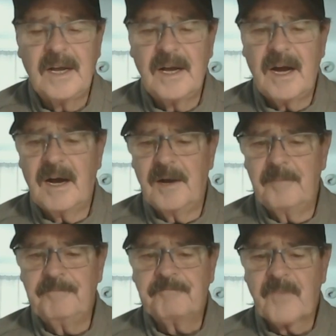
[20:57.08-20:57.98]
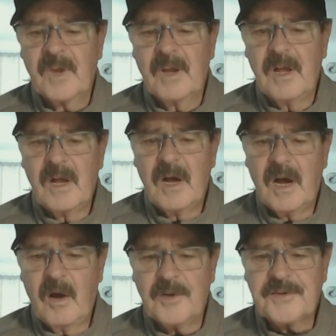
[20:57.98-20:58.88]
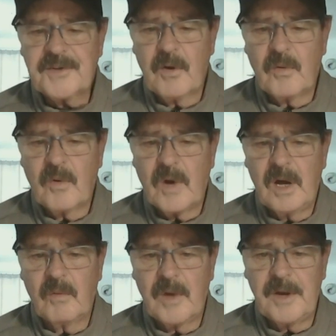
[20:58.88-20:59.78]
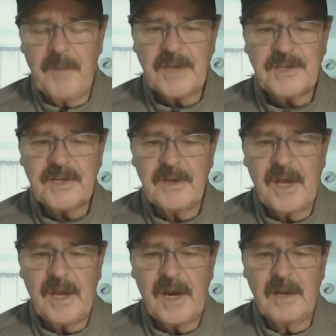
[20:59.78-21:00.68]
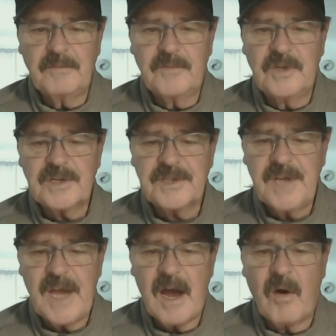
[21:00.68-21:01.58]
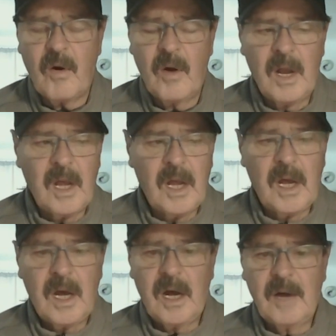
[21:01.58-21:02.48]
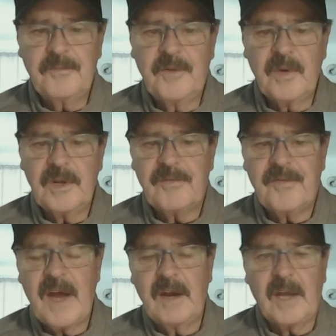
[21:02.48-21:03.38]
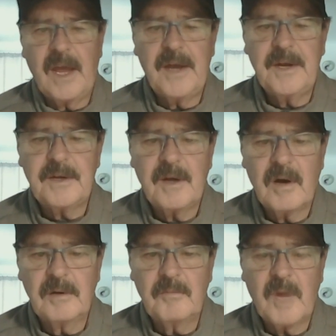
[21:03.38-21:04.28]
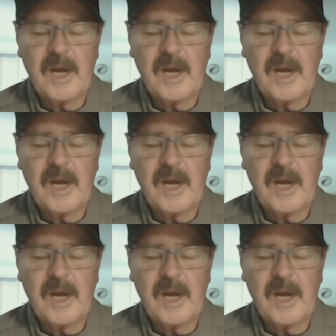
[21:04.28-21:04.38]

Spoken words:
I also want to mention that I'm just now doing the final edit on my